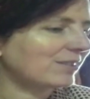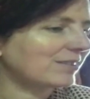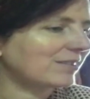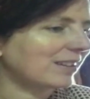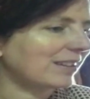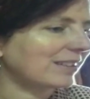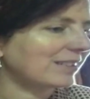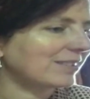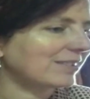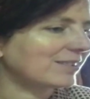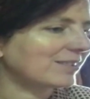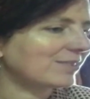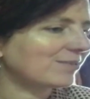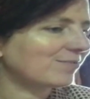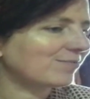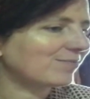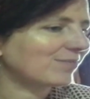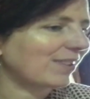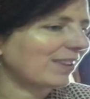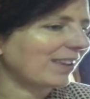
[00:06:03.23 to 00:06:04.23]
and
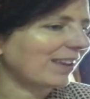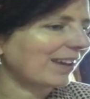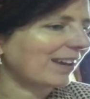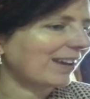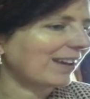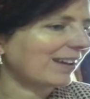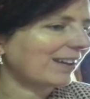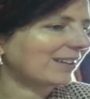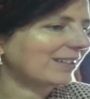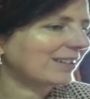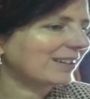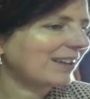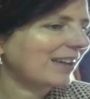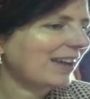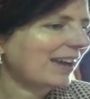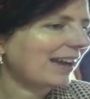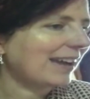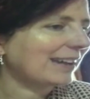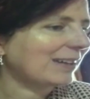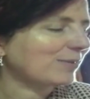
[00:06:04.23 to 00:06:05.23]
yeah."
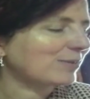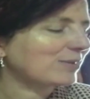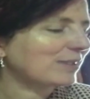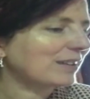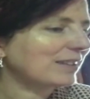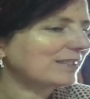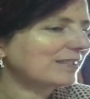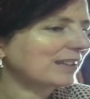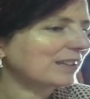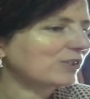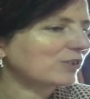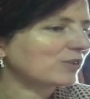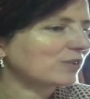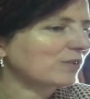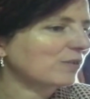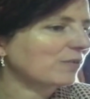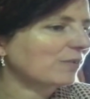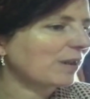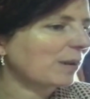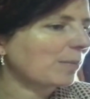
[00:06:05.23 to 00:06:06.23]
And I was going to say just
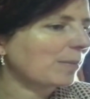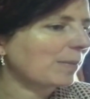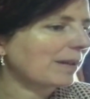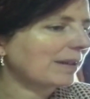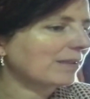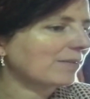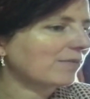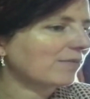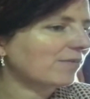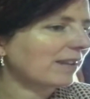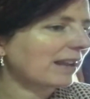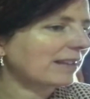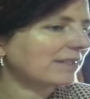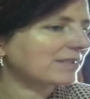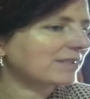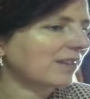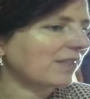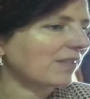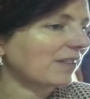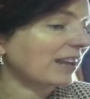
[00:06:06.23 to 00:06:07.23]
a bit
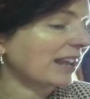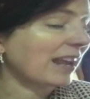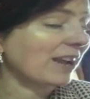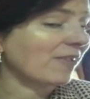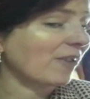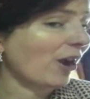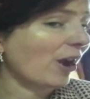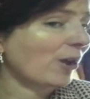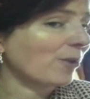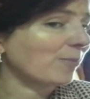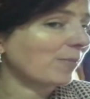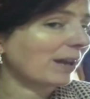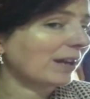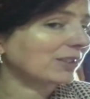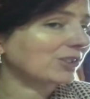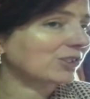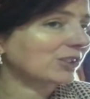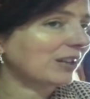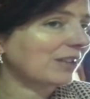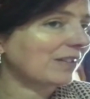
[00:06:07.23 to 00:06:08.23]
flatter than here at home, but
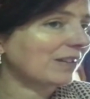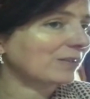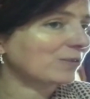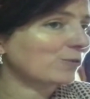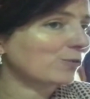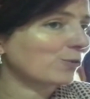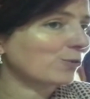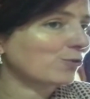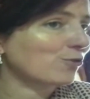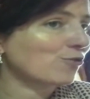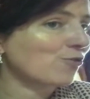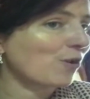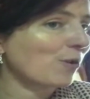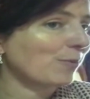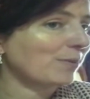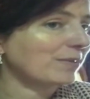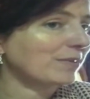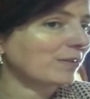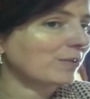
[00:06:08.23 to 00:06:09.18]
actually that's not true, is it?